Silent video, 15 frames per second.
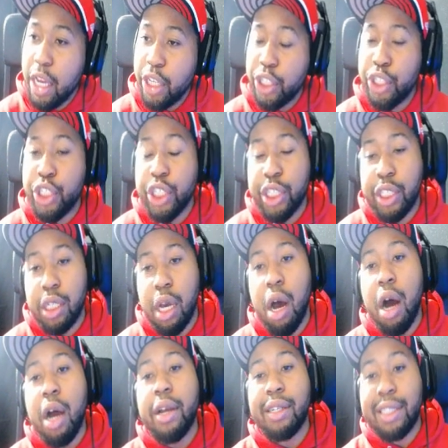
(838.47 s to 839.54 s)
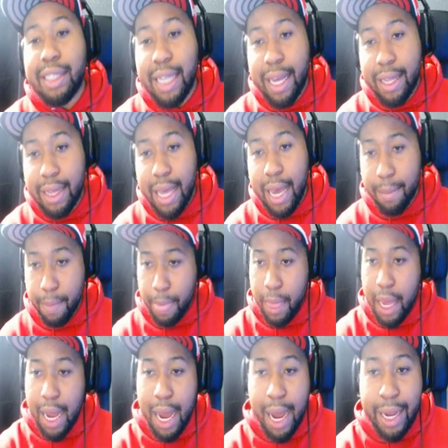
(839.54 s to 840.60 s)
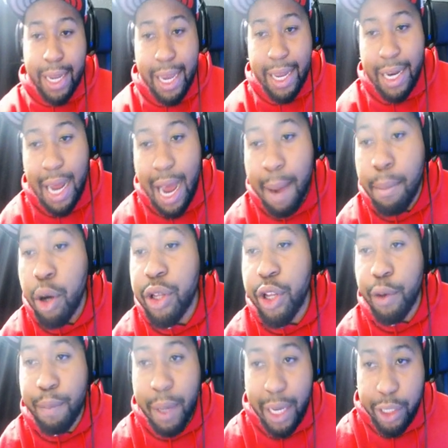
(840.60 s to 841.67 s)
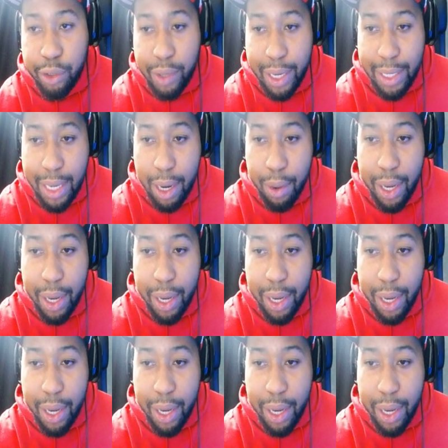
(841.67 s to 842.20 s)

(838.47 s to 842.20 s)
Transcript: just understand that. Again, I'm on their page right now.